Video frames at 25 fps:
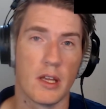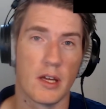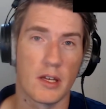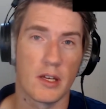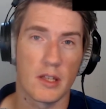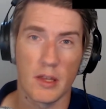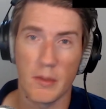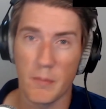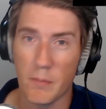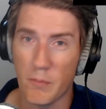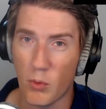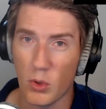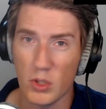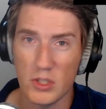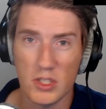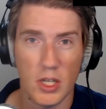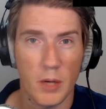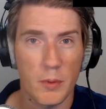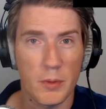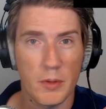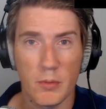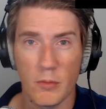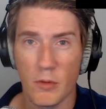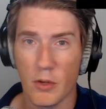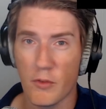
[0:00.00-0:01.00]
Like the, what's
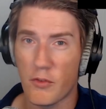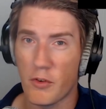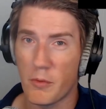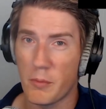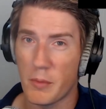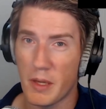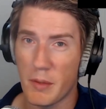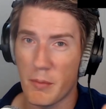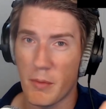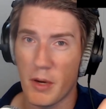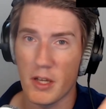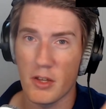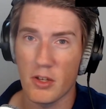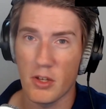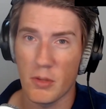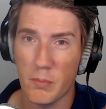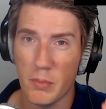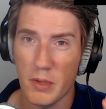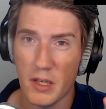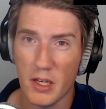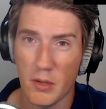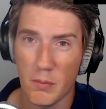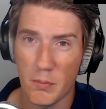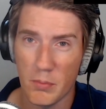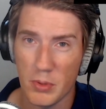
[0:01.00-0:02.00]
optimal for me might not
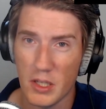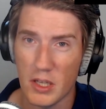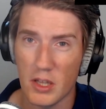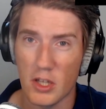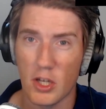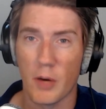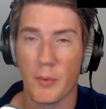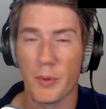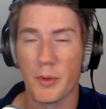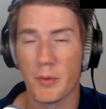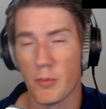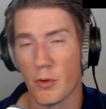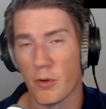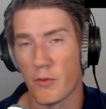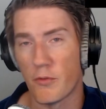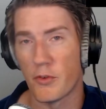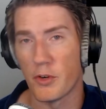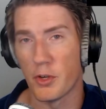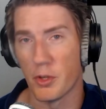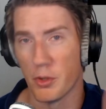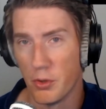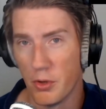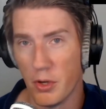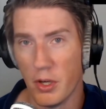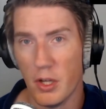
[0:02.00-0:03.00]
be completely optimal
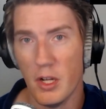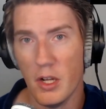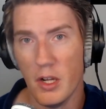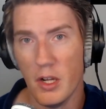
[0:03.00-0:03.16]
for you.